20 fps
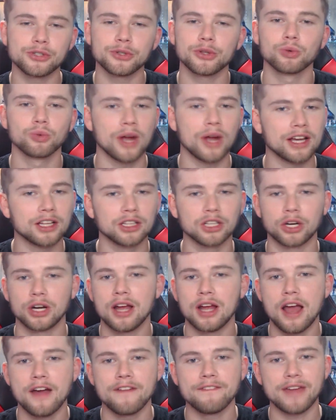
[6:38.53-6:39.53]
do the
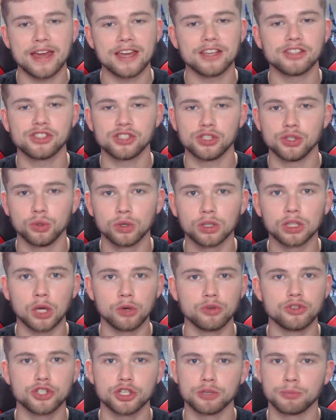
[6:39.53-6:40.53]
regular phase 2
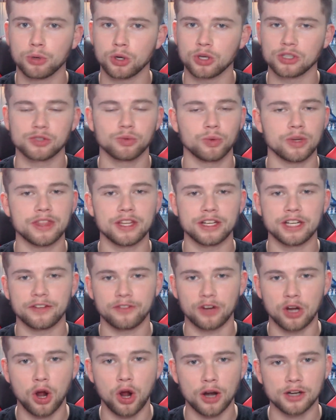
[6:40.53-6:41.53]
clone troopers with the
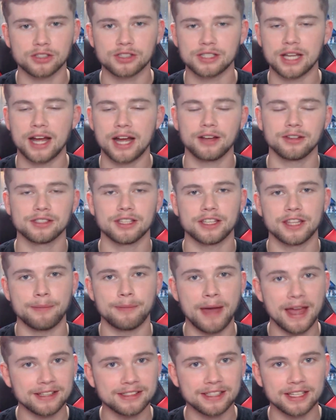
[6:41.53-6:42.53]
different art styles and
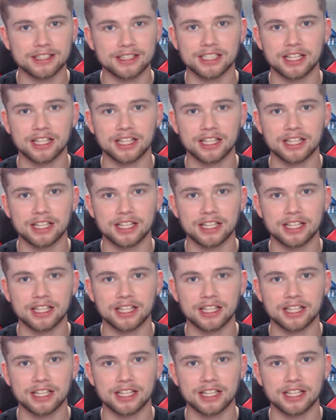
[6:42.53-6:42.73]
the painting and